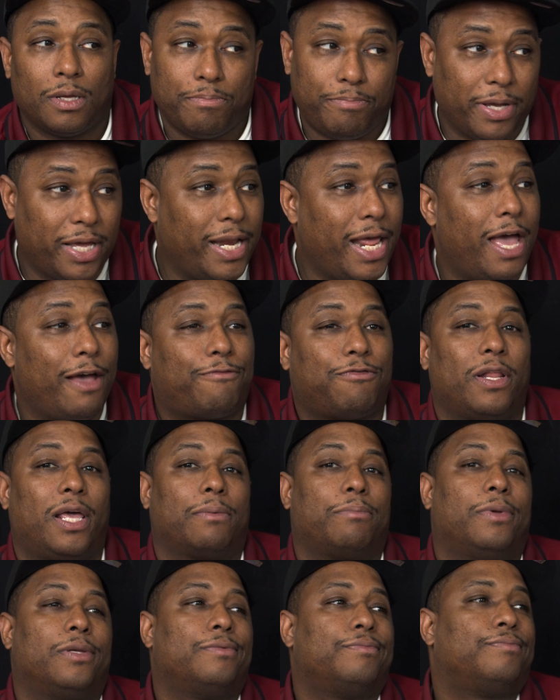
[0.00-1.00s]
Ben
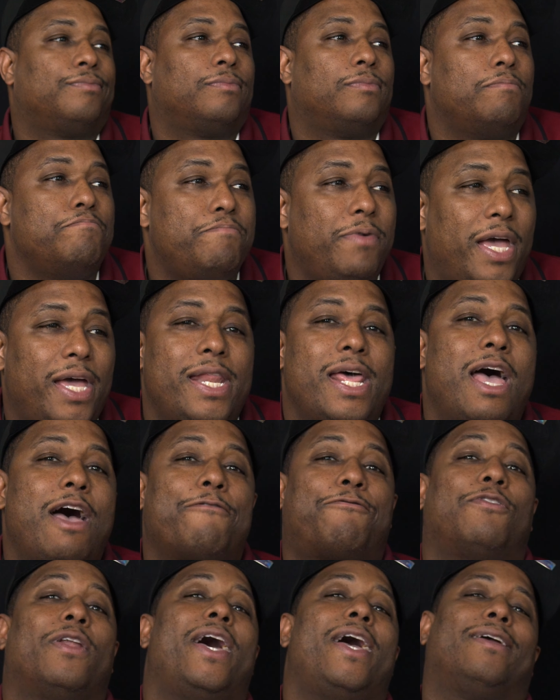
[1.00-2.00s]
Affleck, man. Ben
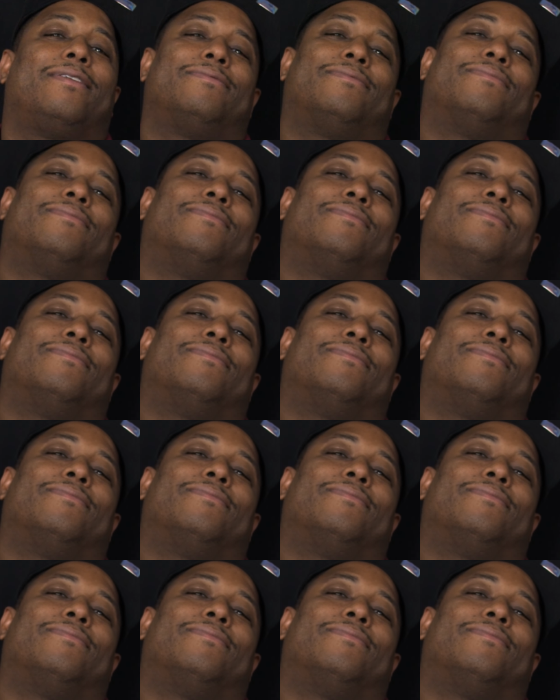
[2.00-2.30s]
Affleck,